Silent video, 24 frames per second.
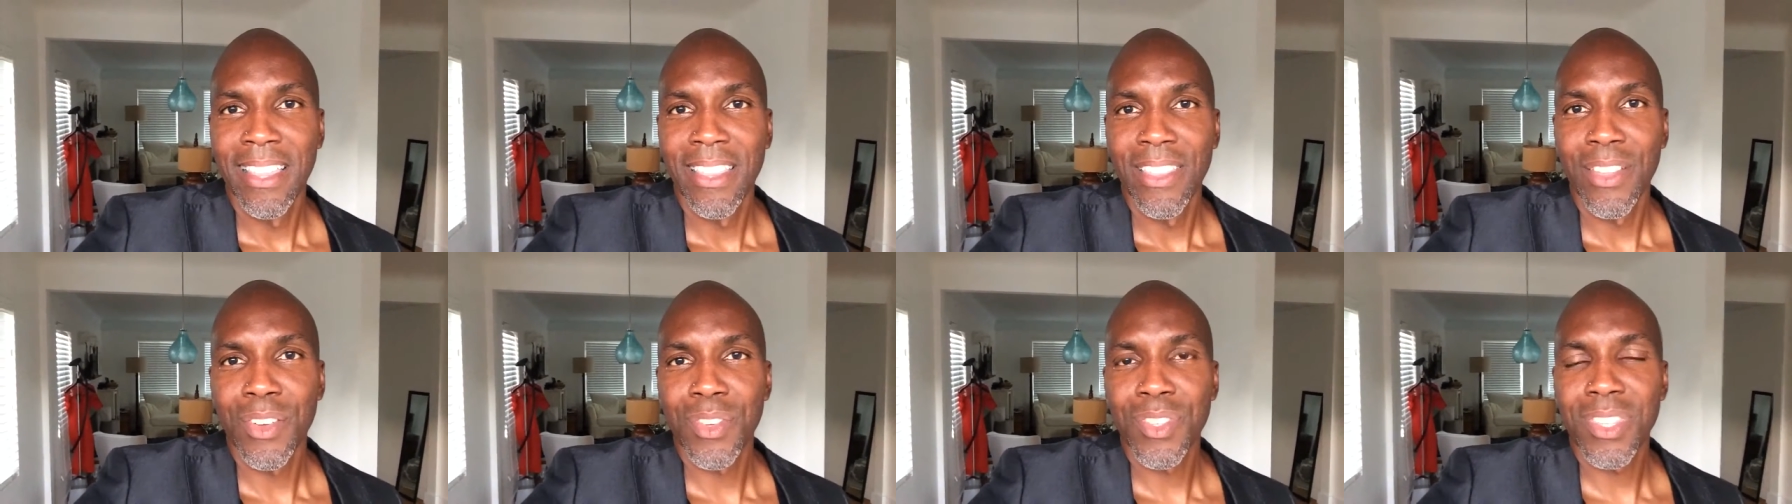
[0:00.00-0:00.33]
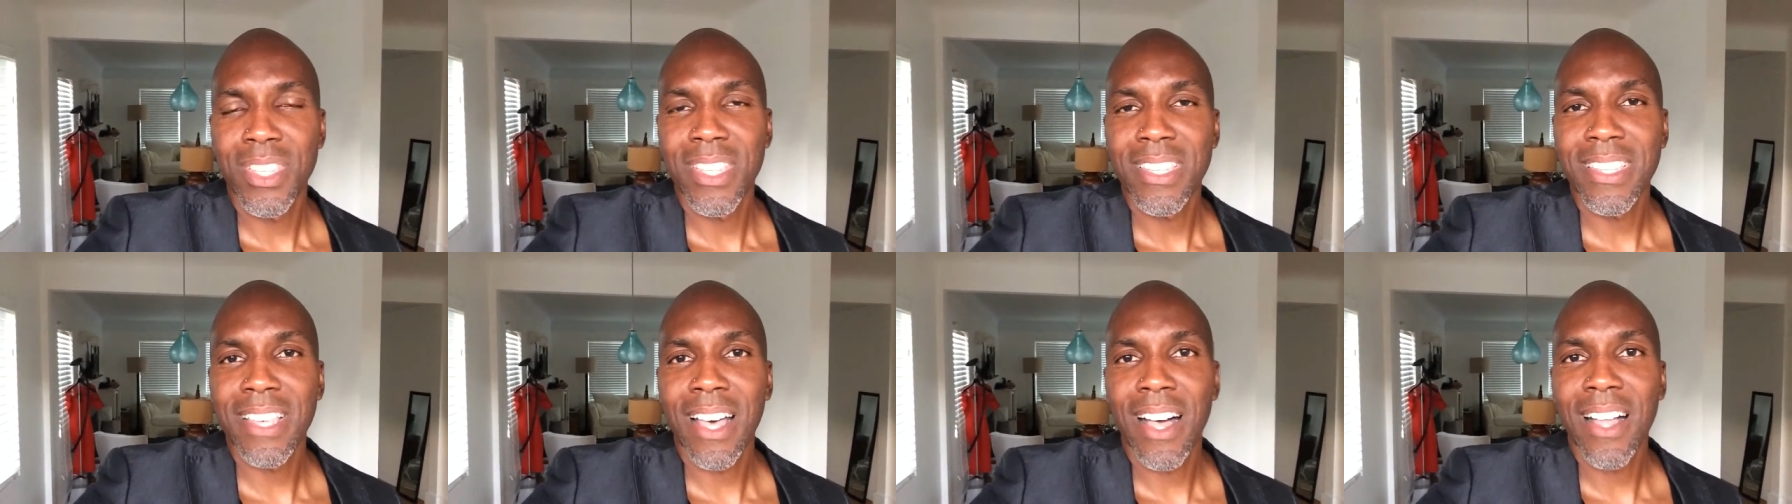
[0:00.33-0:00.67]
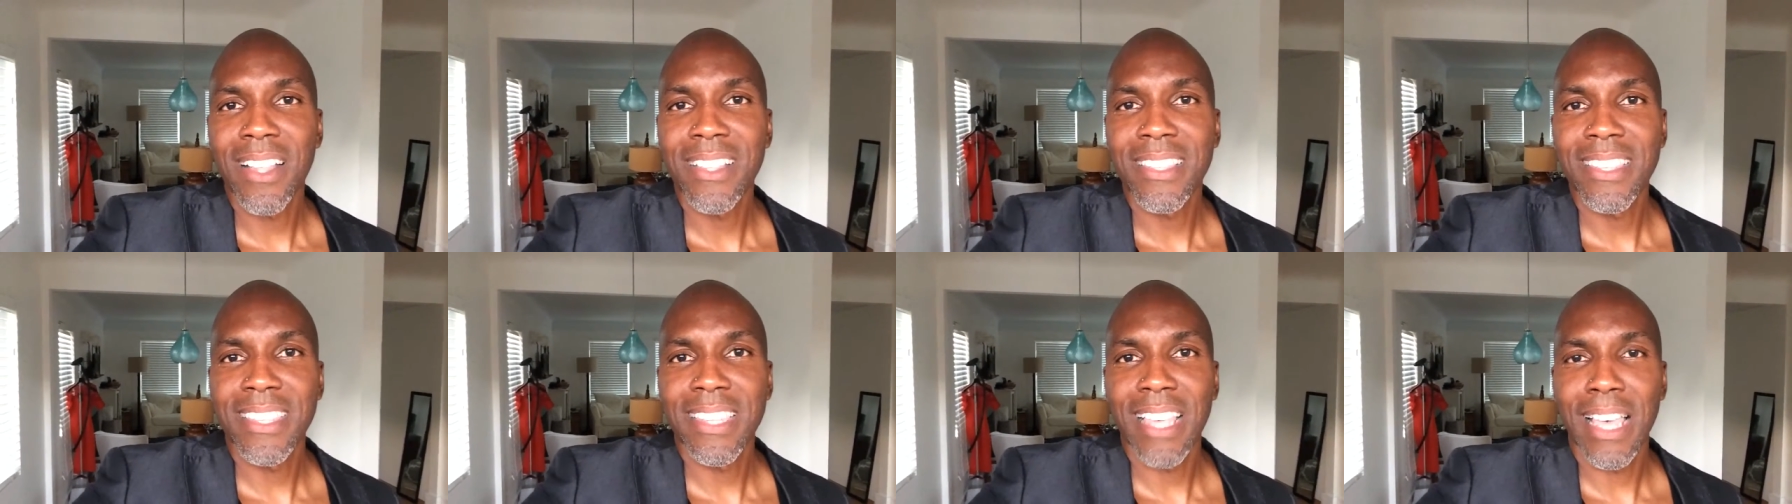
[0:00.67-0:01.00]
There's this
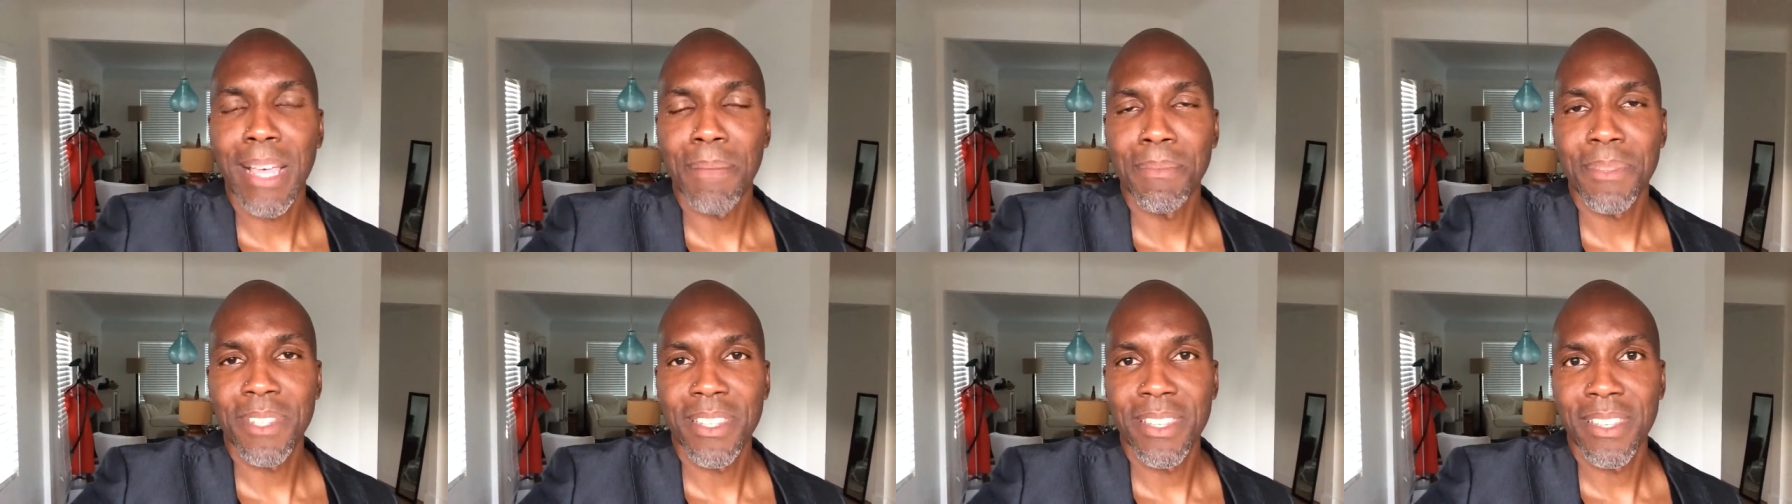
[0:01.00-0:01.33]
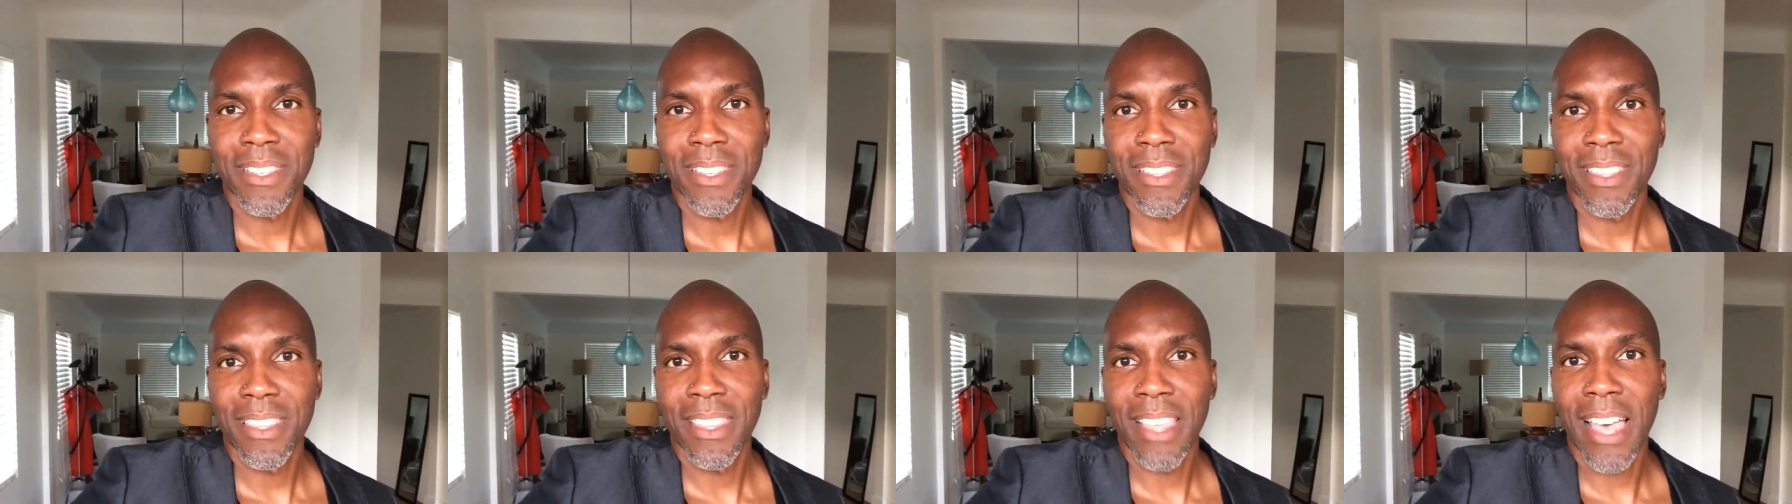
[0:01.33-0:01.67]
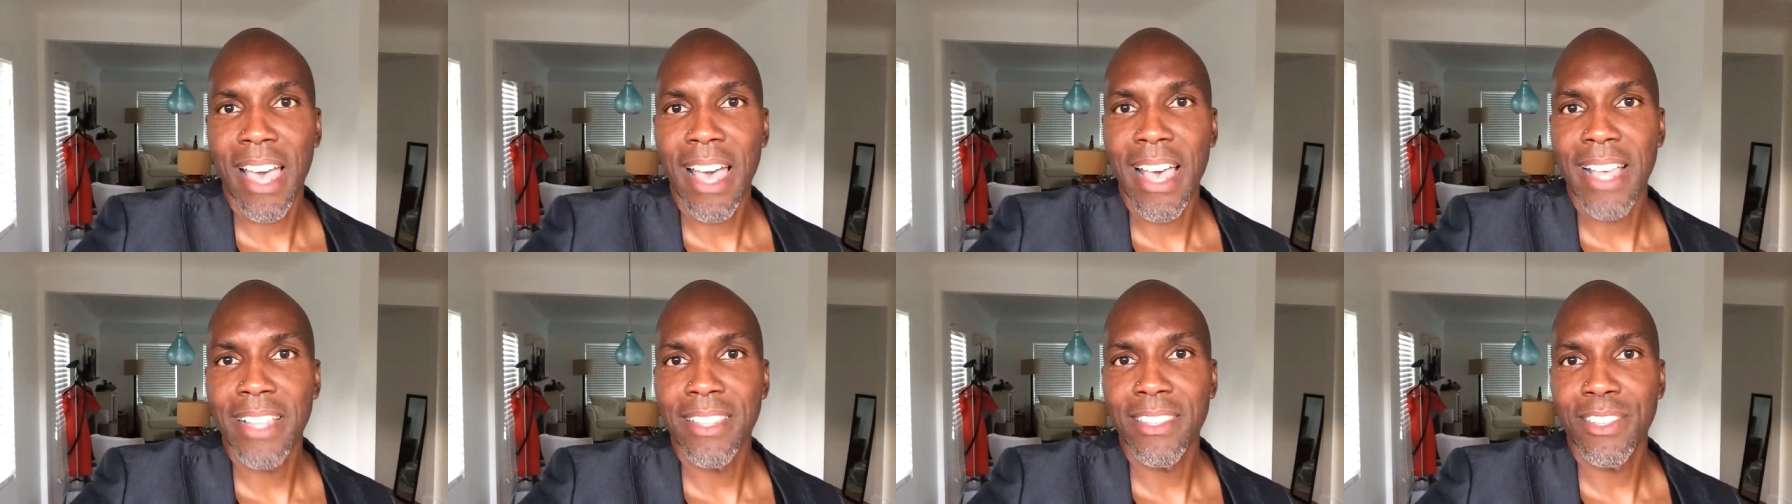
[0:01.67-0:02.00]
concept
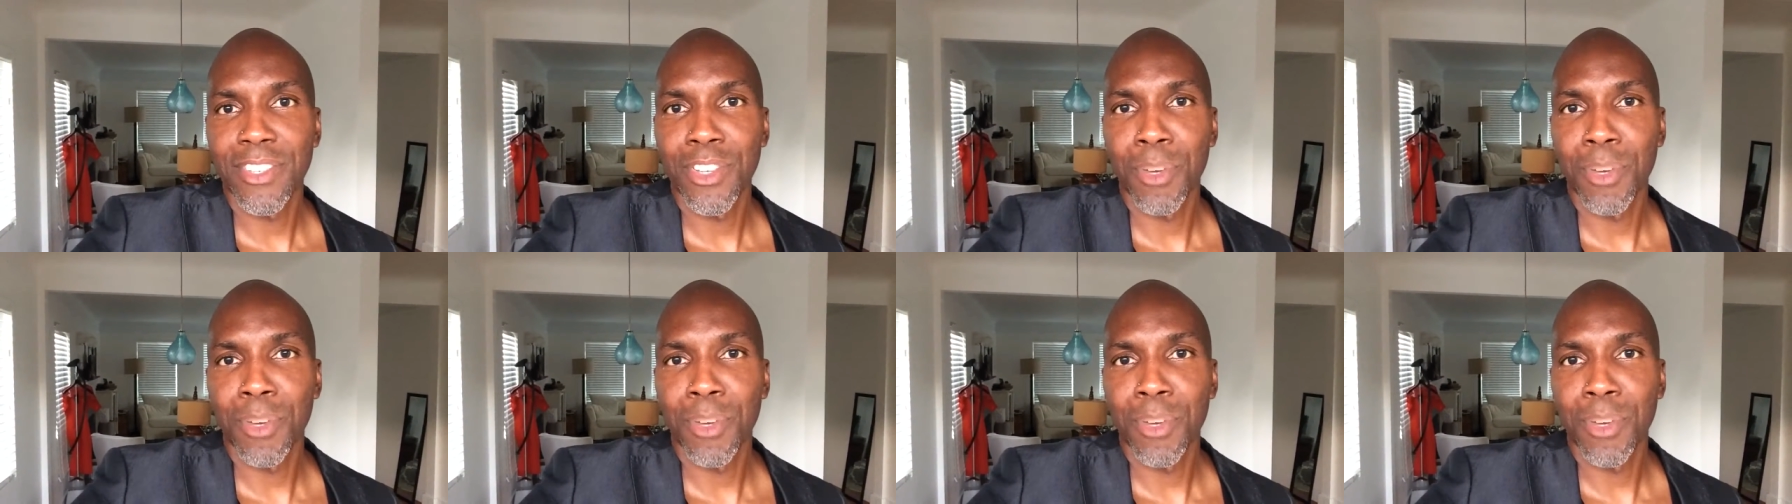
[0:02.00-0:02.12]
that